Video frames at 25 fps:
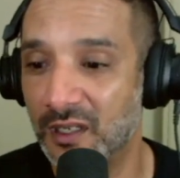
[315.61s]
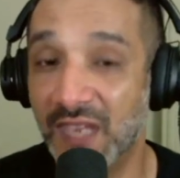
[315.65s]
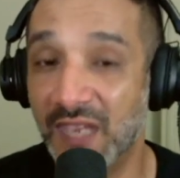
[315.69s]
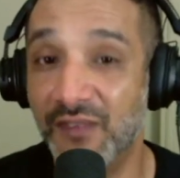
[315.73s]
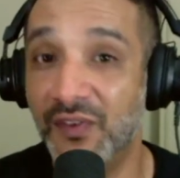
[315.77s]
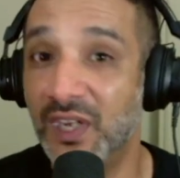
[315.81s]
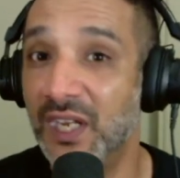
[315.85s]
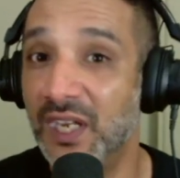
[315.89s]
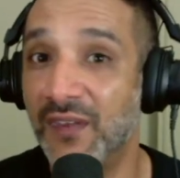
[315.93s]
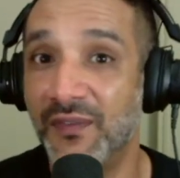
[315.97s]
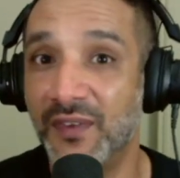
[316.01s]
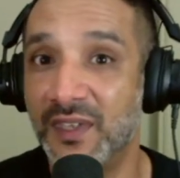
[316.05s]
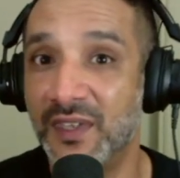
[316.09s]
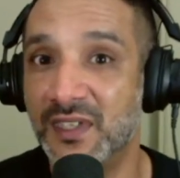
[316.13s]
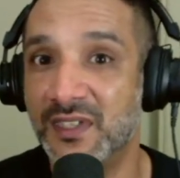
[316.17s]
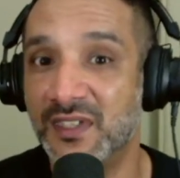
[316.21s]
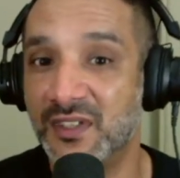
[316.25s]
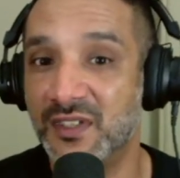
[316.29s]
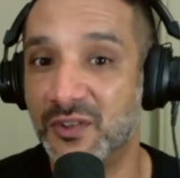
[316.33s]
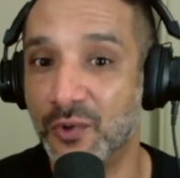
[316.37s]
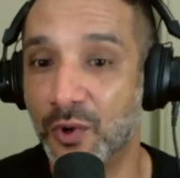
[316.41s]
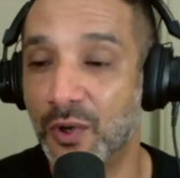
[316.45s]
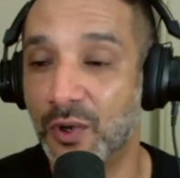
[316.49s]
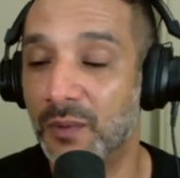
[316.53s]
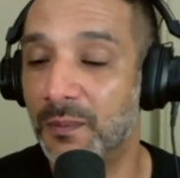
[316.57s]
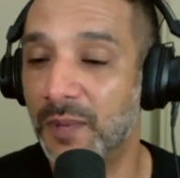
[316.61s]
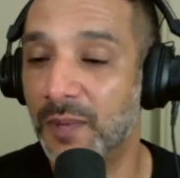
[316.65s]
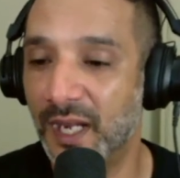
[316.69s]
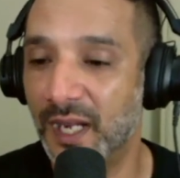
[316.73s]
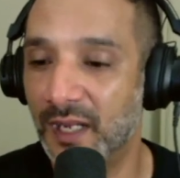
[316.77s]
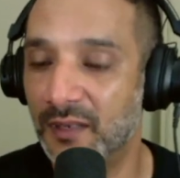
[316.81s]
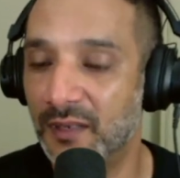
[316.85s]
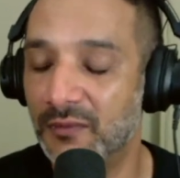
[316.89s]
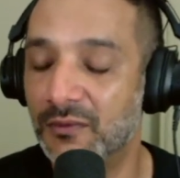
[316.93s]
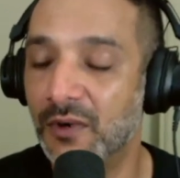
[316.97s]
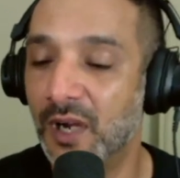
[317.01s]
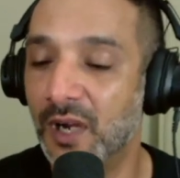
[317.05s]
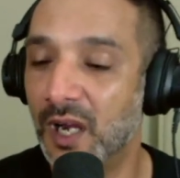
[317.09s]
Even if it's
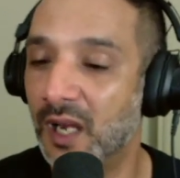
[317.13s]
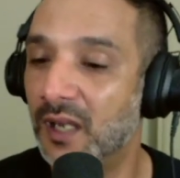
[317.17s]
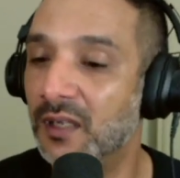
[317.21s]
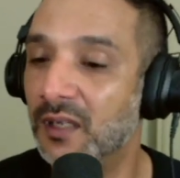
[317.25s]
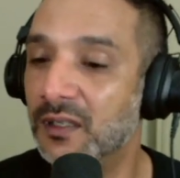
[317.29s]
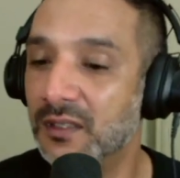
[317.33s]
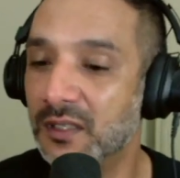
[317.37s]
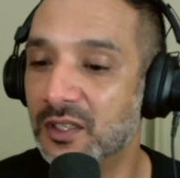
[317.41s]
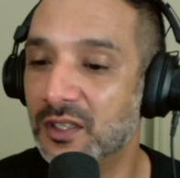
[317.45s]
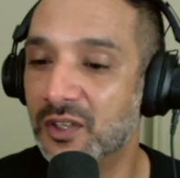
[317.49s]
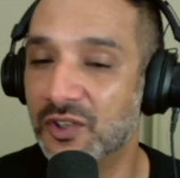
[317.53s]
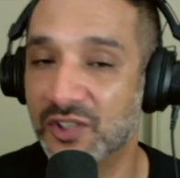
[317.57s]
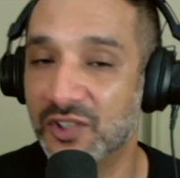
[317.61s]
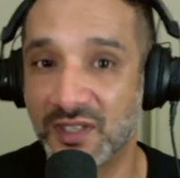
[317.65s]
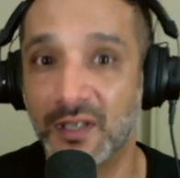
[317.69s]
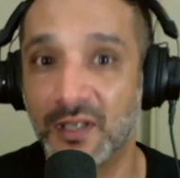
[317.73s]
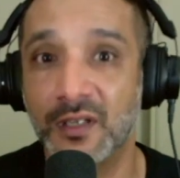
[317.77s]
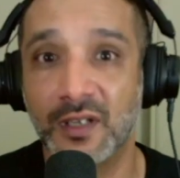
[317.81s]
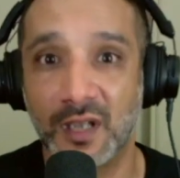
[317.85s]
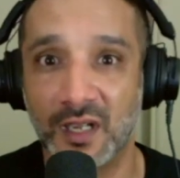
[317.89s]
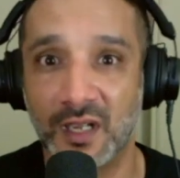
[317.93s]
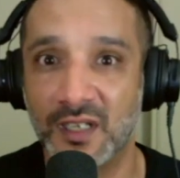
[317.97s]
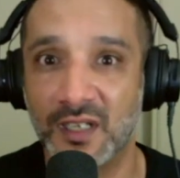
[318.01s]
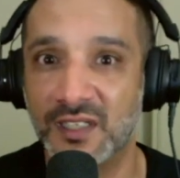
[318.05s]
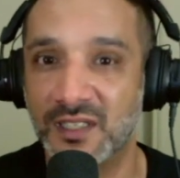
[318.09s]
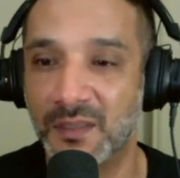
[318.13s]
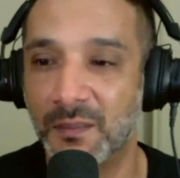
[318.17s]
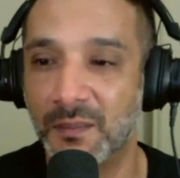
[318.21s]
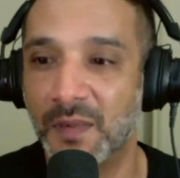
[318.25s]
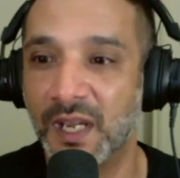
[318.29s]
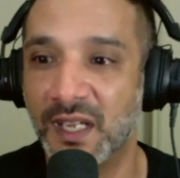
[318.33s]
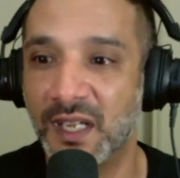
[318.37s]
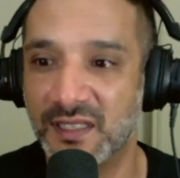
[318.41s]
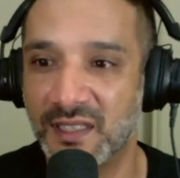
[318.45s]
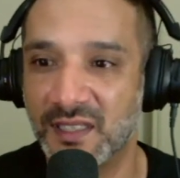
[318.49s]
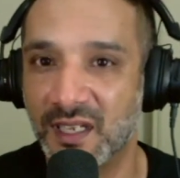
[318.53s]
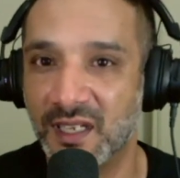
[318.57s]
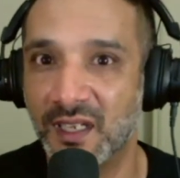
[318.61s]
store-bought raw, you're still
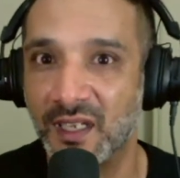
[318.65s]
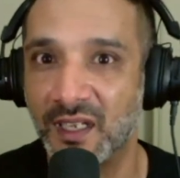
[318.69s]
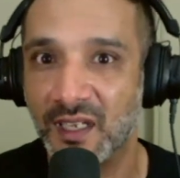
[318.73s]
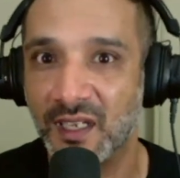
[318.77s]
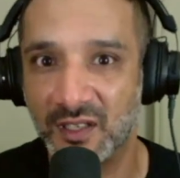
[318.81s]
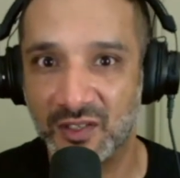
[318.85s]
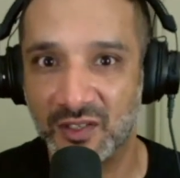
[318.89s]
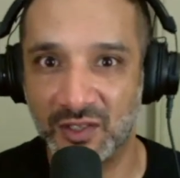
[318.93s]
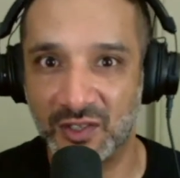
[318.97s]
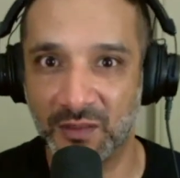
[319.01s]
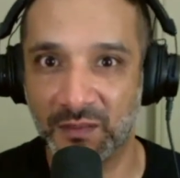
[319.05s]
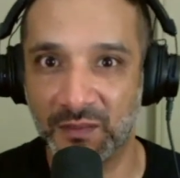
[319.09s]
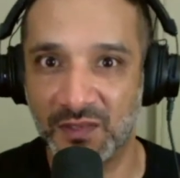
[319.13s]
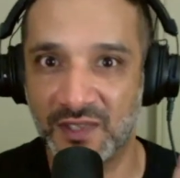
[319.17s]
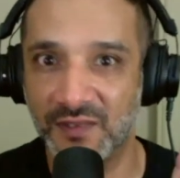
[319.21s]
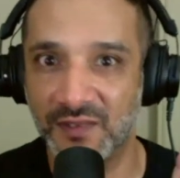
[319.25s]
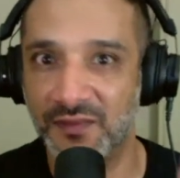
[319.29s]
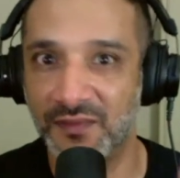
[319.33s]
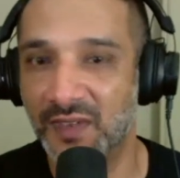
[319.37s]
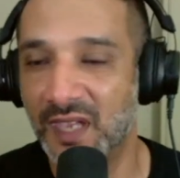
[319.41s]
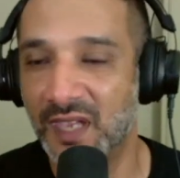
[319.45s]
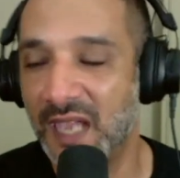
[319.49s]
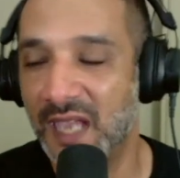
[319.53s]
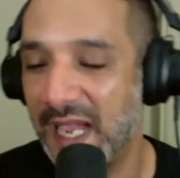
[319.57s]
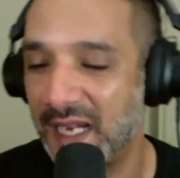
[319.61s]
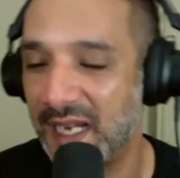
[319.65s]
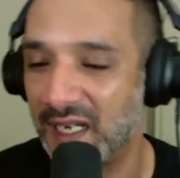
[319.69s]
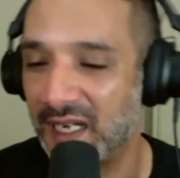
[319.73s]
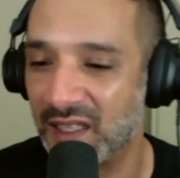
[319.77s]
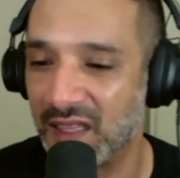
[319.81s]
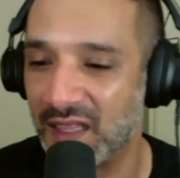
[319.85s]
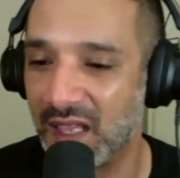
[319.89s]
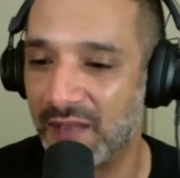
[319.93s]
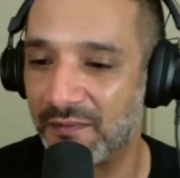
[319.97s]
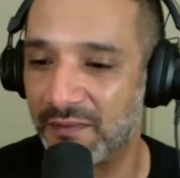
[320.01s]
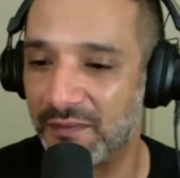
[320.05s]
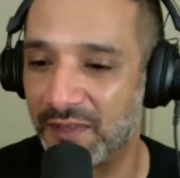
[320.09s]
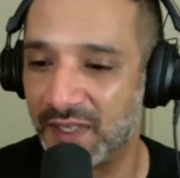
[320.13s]
customizing in terms of adding
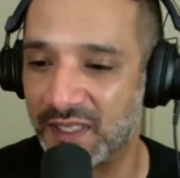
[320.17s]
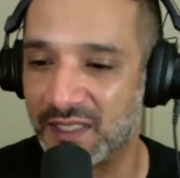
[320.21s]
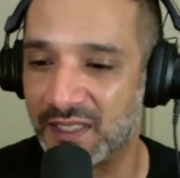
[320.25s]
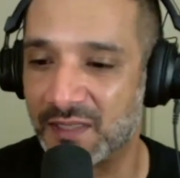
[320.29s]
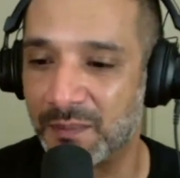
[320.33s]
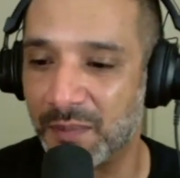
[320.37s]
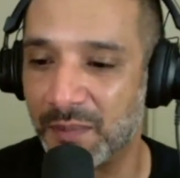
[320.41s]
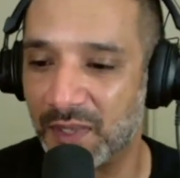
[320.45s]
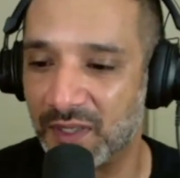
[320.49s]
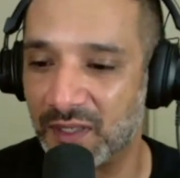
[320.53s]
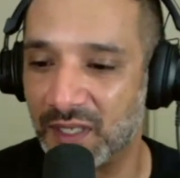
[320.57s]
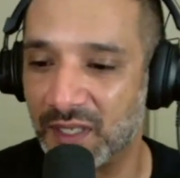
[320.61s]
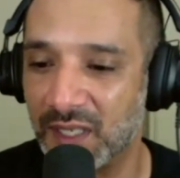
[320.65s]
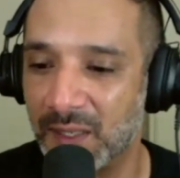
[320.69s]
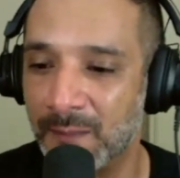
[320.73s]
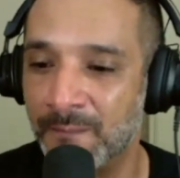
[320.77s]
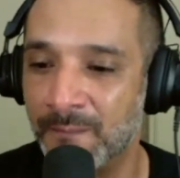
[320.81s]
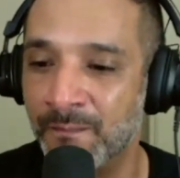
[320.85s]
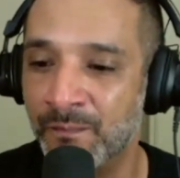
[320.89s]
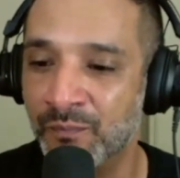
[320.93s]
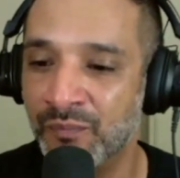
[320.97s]
that flexibility.